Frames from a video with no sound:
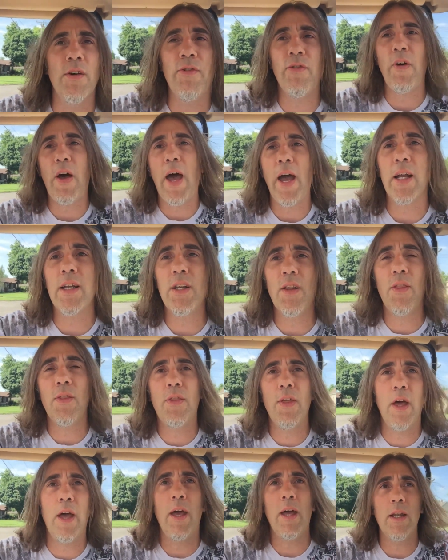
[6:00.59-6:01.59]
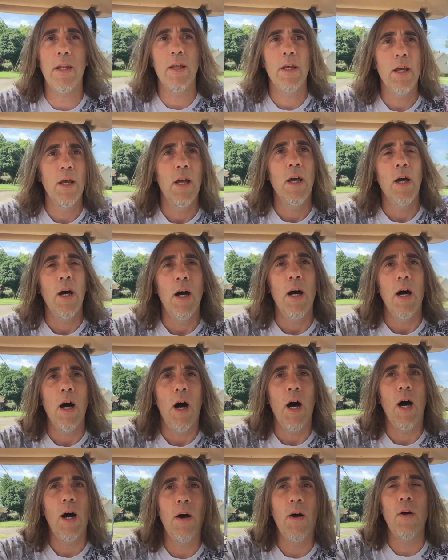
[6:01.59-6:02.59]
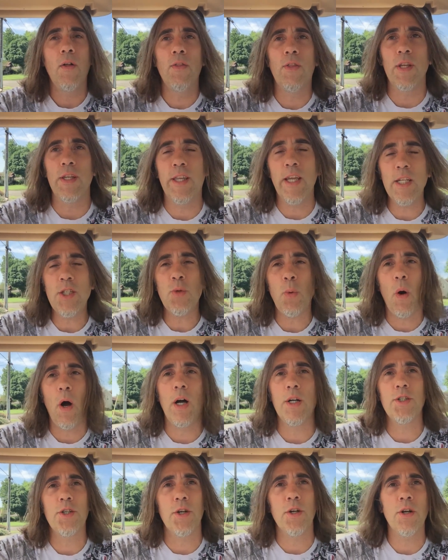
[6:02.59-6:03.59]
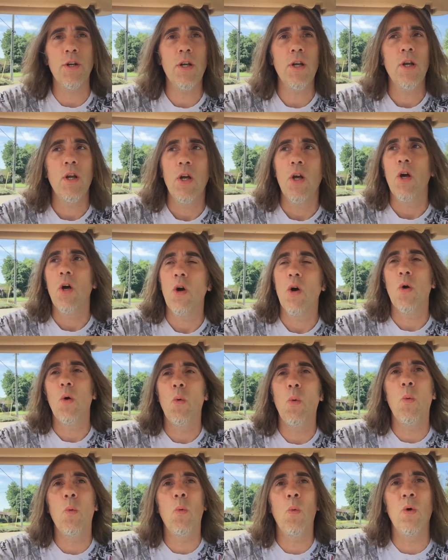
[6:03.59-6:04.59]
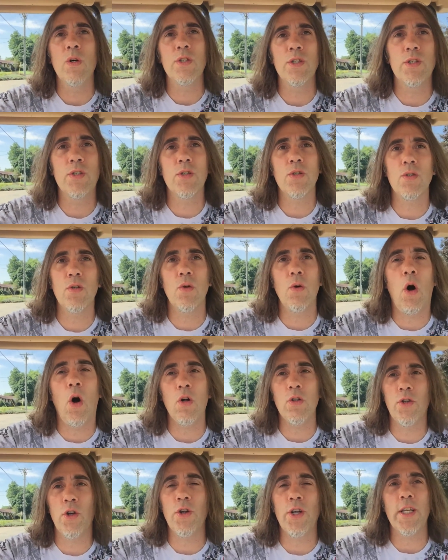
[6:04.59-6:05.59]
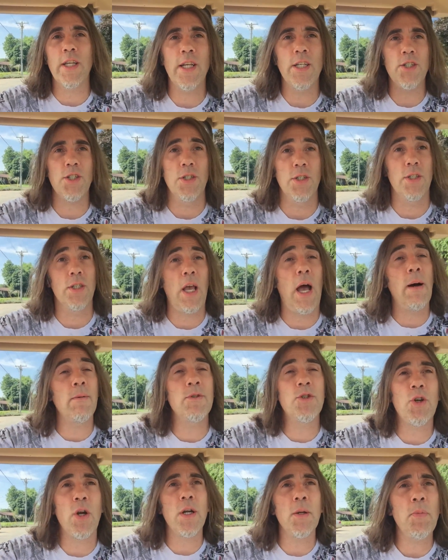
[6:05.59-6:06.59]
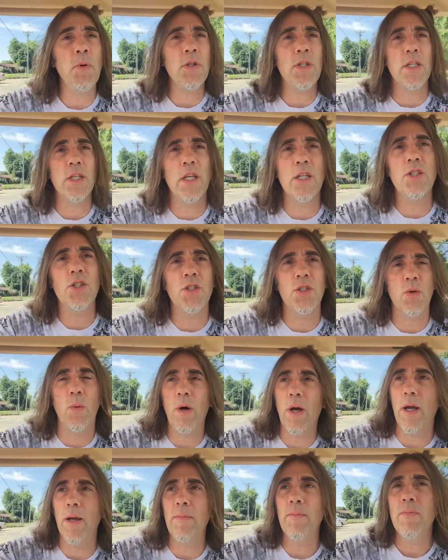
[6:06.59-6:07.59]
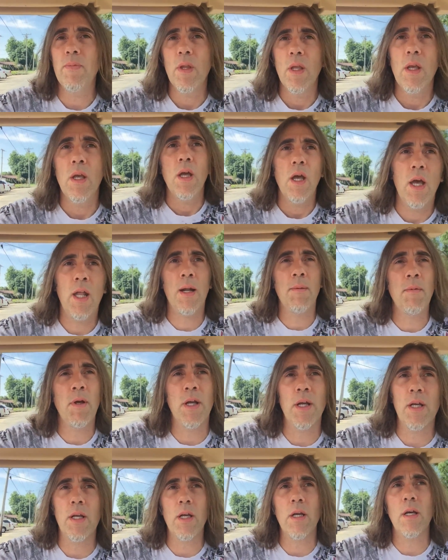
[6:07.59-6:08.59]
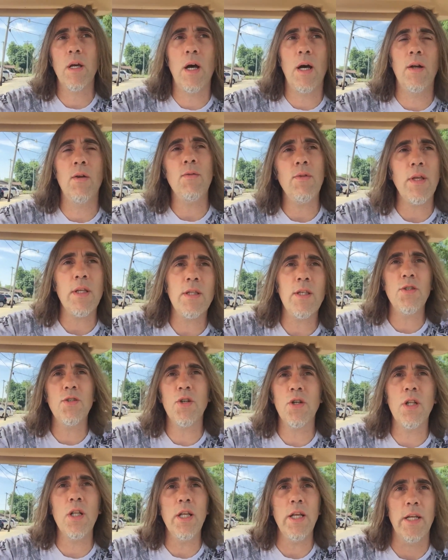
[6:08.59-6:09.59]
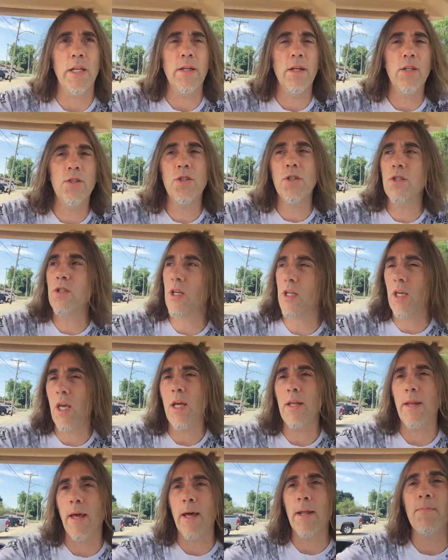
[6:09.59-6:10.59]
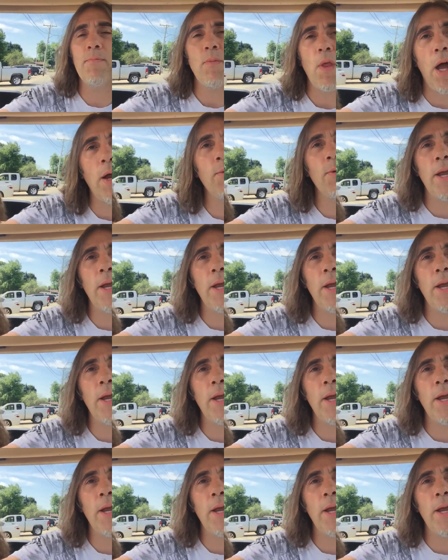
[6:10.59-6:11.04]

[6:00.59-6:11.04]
the fact that the dishwasher was all dirty dishes. I was trying to put the dishes away, and I'm like, I don't think these are clean. And she's like, Yeah, Dad, I